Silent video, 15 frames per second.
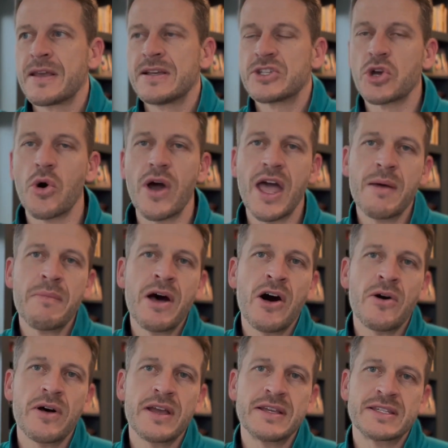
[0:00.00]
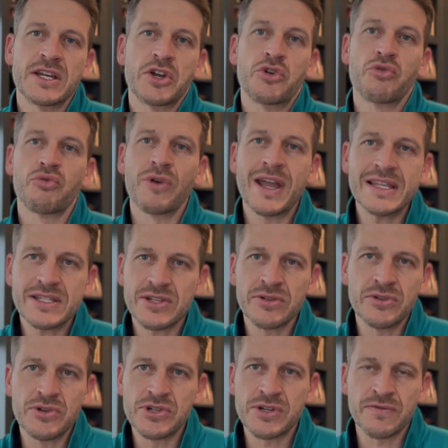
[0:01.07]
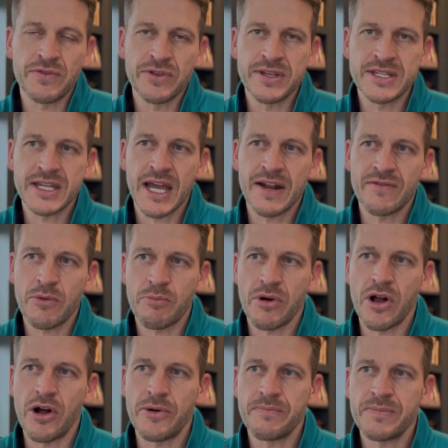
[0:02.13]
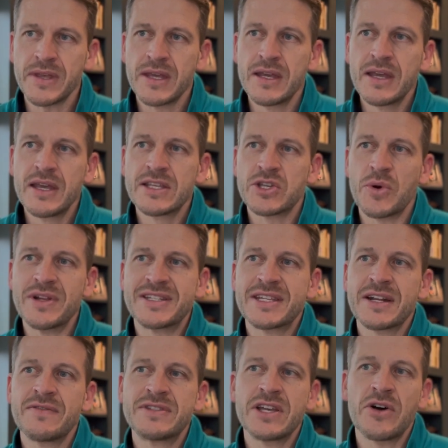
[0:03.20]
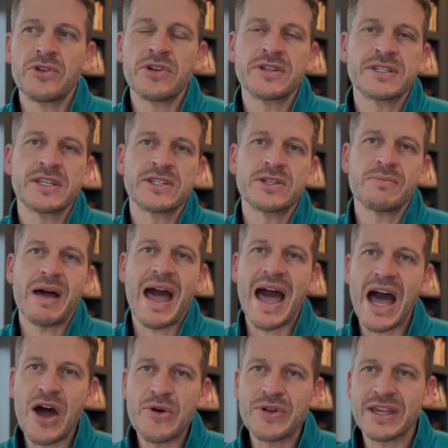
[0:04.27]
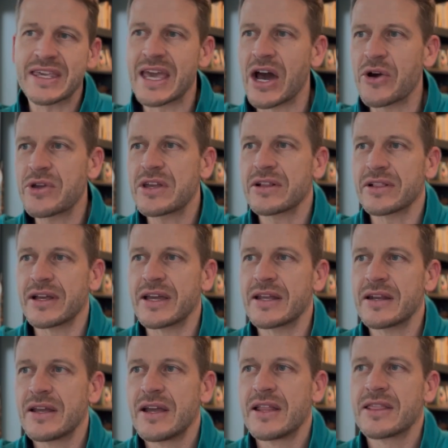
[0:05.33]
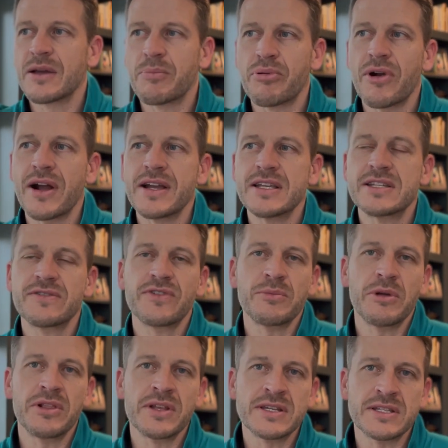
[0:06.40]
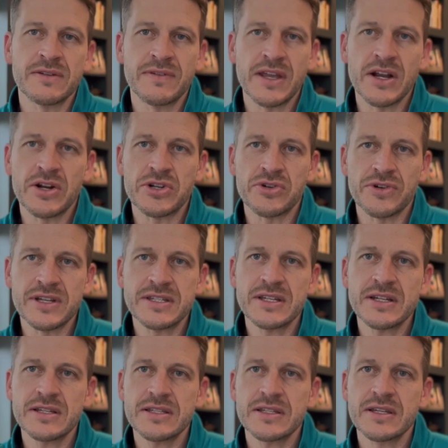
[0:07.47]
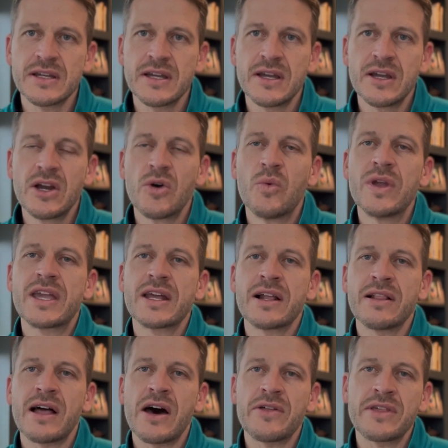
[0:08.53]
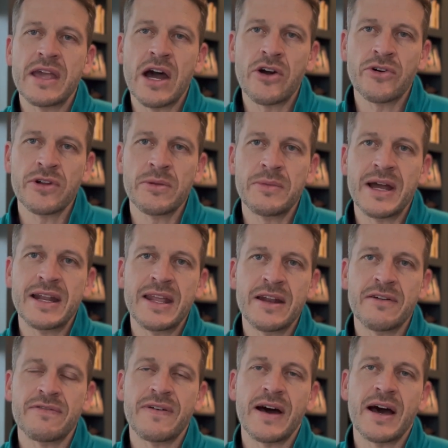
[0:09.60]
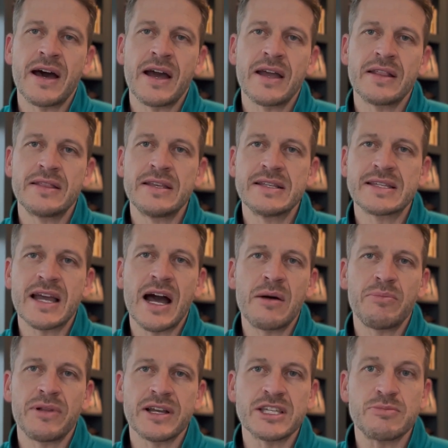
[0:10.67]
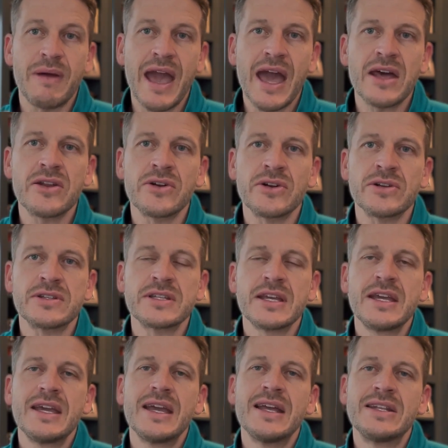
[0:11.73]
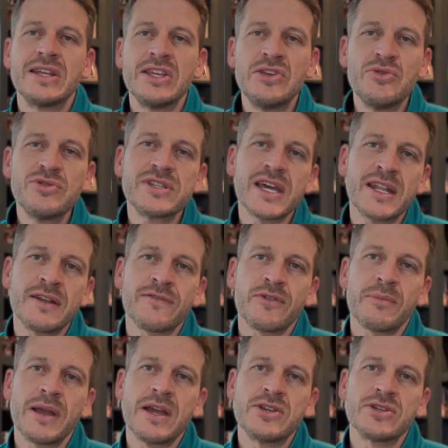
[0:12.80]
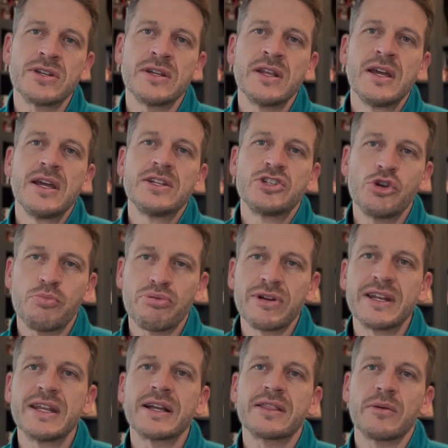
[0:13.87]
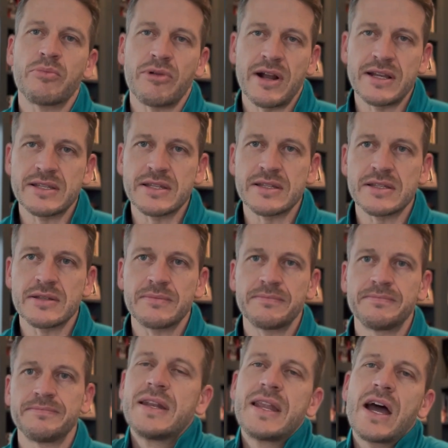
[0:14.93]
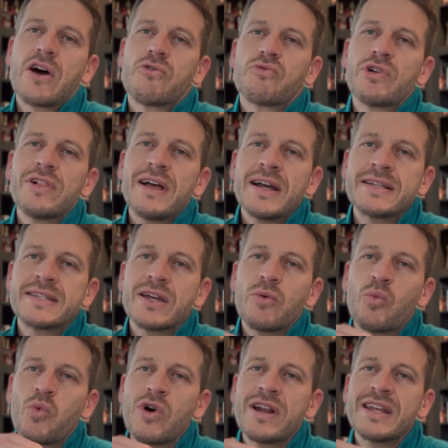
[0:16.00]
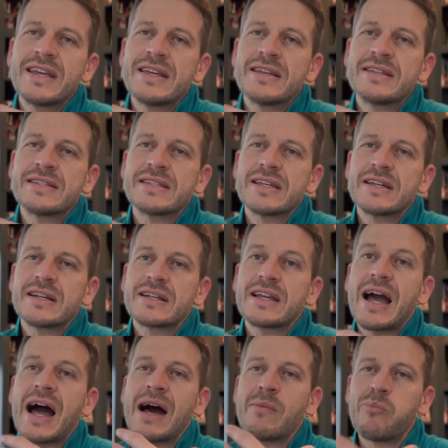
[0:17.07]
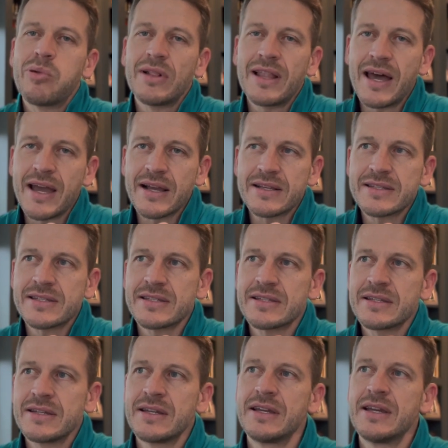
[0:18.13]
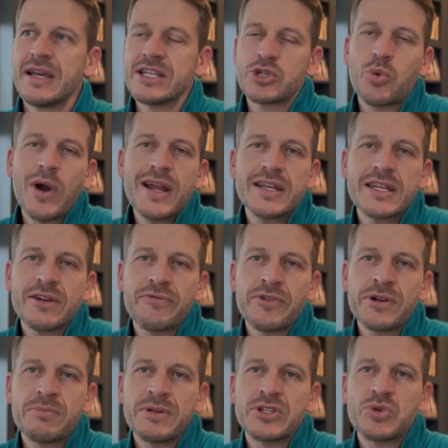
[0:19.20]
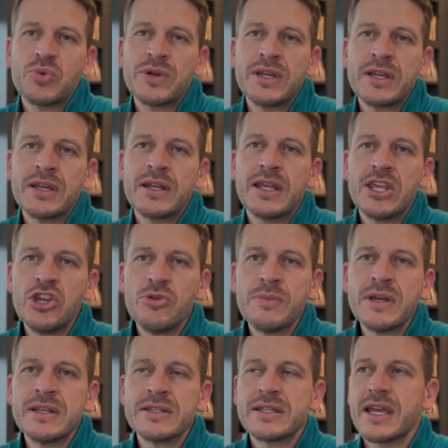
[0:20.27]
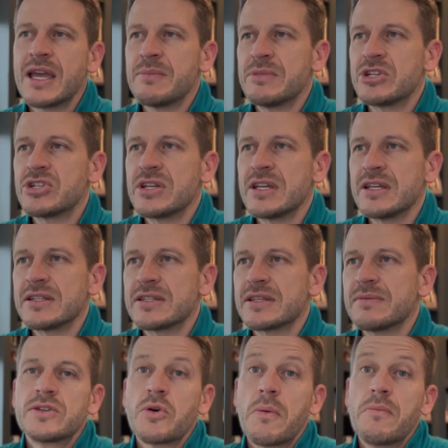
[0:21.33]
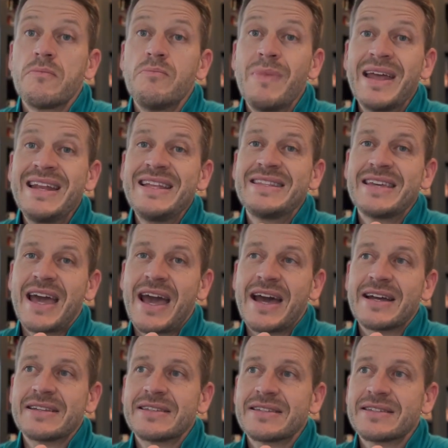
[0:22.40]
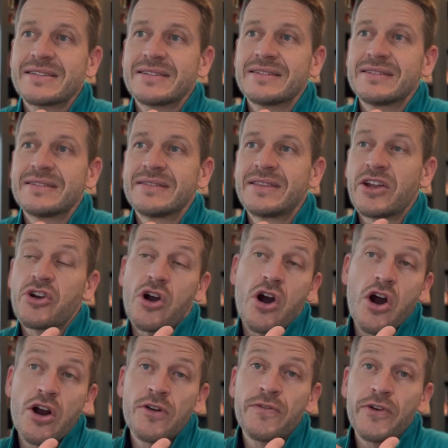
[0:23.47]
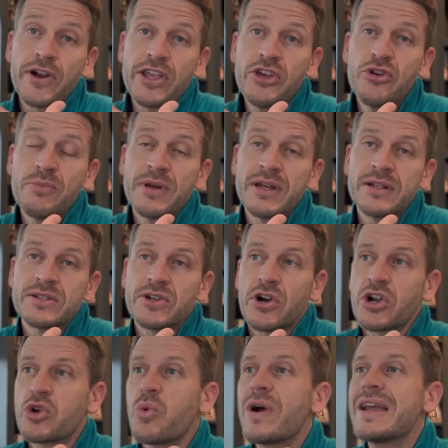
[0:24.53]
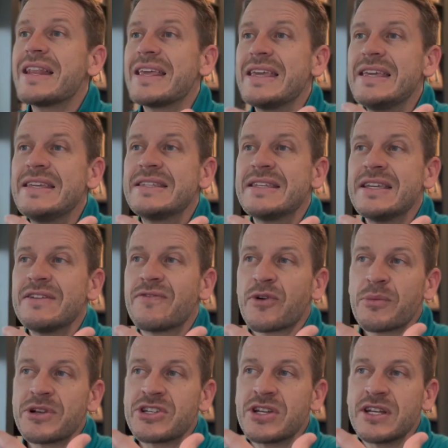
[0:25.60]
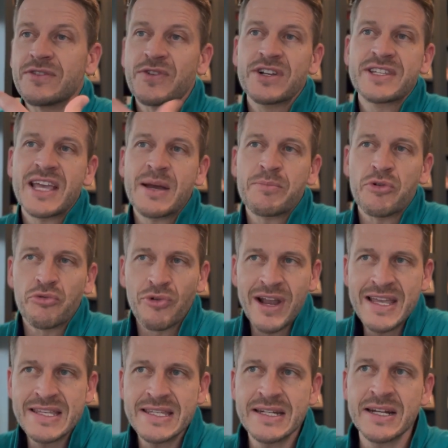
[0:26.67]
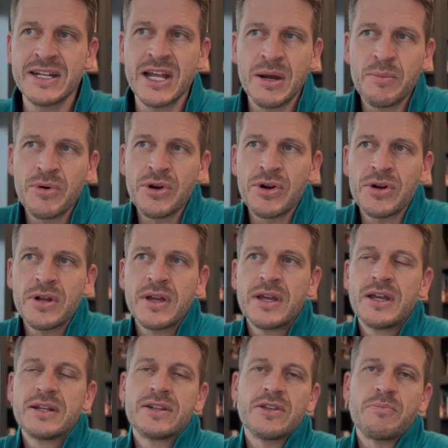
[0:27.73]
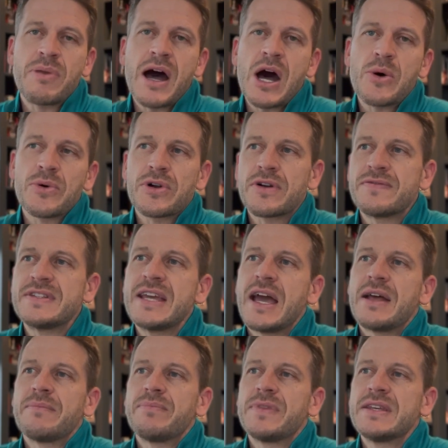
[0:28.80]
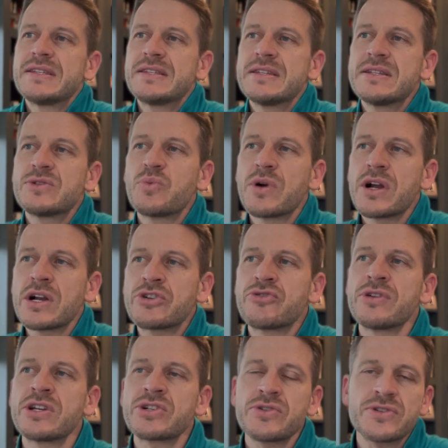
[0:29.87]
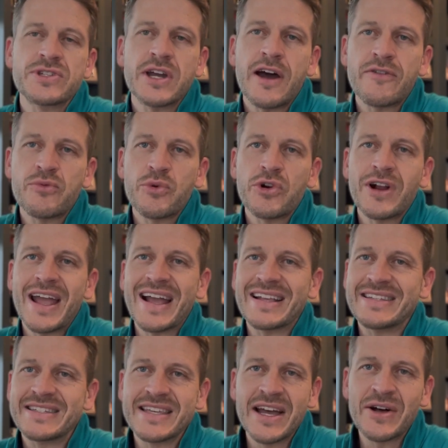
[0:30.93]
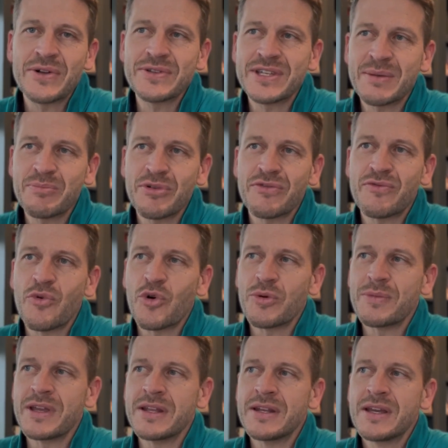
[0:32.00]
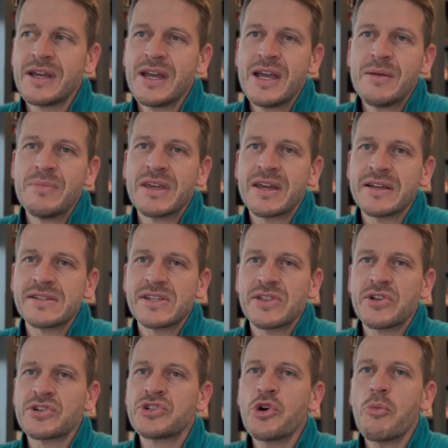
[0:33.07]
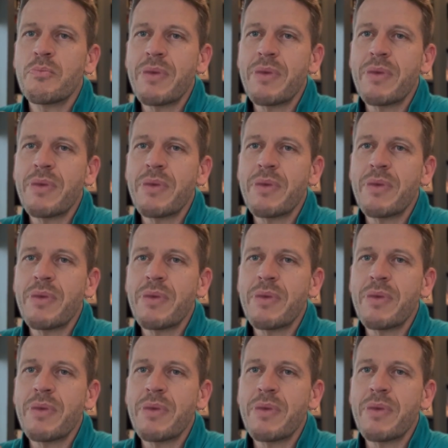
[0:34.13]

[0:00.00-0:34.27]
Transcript: So ML is a great solution for this kind of a problem. So instead of telling your system how to calculate the price from a list of characteristics, we can allow the algorithm to identify these complex patterns and to use that information to predict the prices. Now realize that what is complex is quite different between humans and machines. So many tasks that are hard for humans are quite easy for machines. For example, raising a number to the power of 10. This is where traditional software excels at performing because there's no